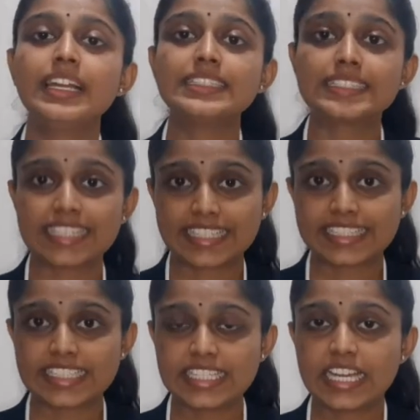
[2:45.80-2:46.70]

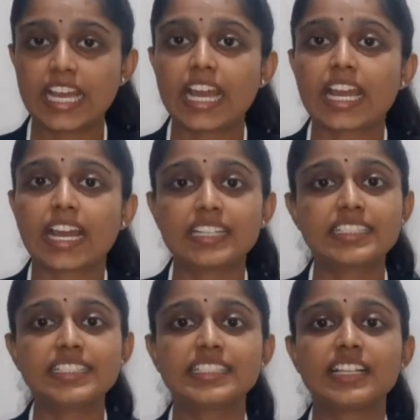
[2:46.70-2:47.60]
Secondly, CAR
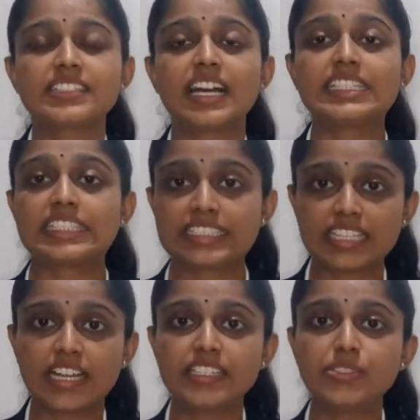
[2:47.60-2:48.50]
T-cells are
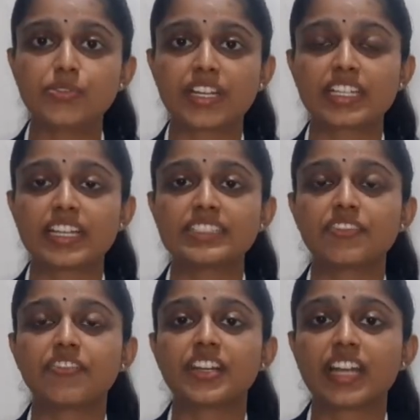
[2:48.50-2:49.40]
designed to recognize a
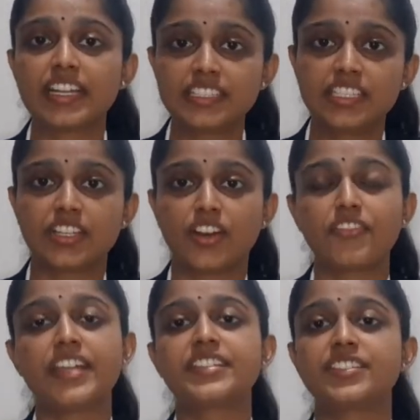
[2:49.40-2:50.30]
variety
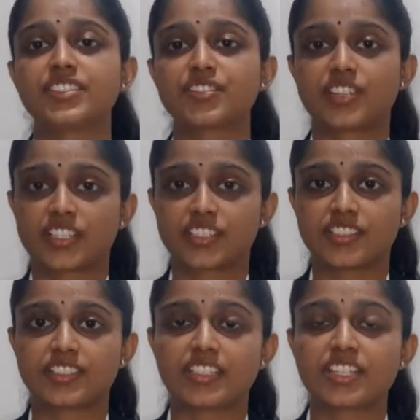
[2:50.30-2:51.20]
of antigen
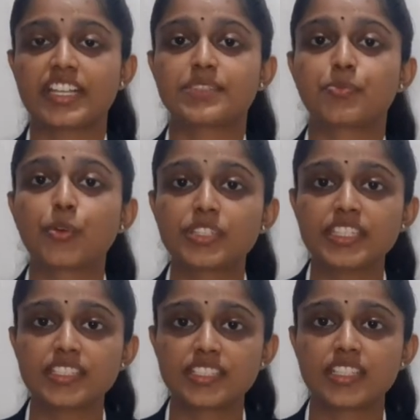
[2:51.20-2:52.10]
structures such as
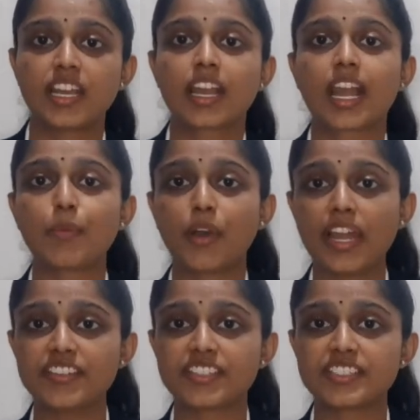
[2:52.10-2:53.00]
proteins,
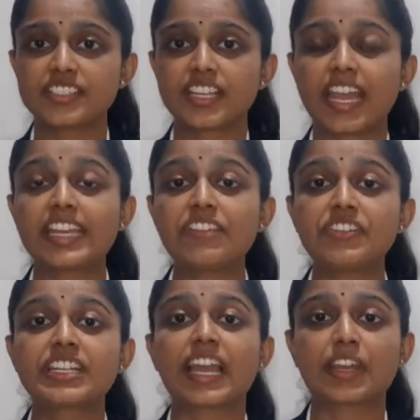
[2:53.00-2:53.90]
carbohydrates, and
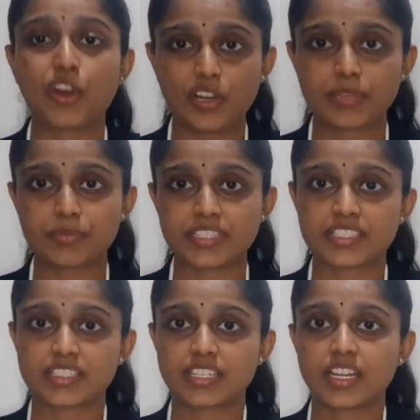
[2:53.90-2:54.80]
even
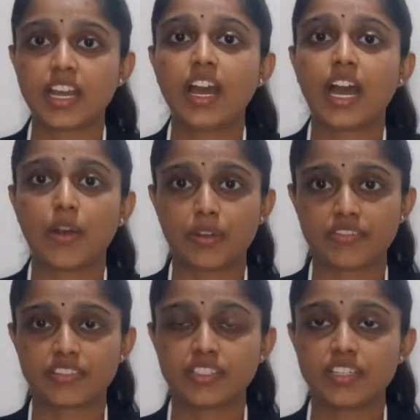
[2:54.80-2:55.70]
glycolipids.
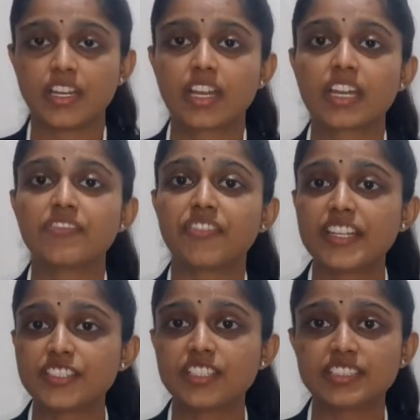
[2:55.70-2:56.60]
However,
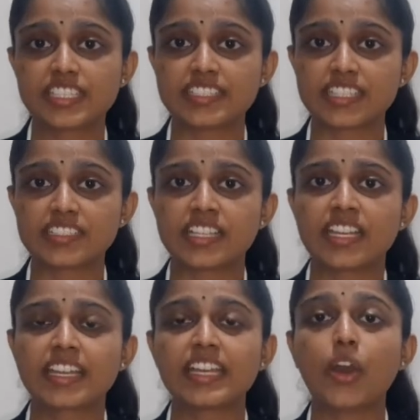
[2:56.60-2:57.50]
conventional T-cells
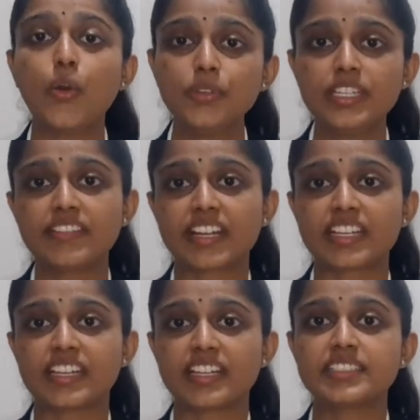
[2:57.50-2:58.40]
can only
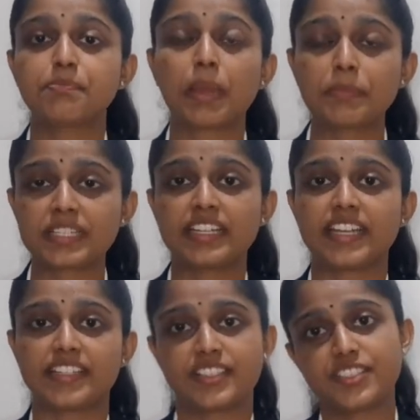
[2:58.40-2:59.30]
recognize peptide
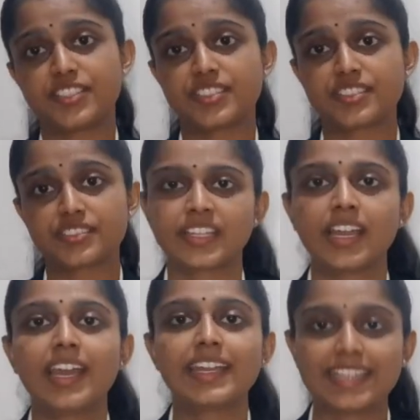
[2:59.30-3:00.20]
antigens.
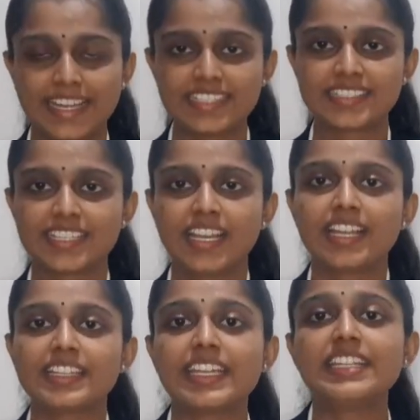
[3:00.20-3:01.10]
Next,
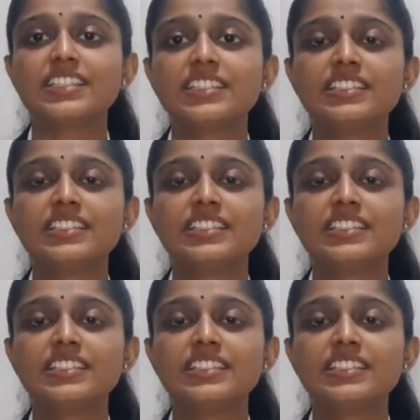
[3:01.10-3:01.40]
the internal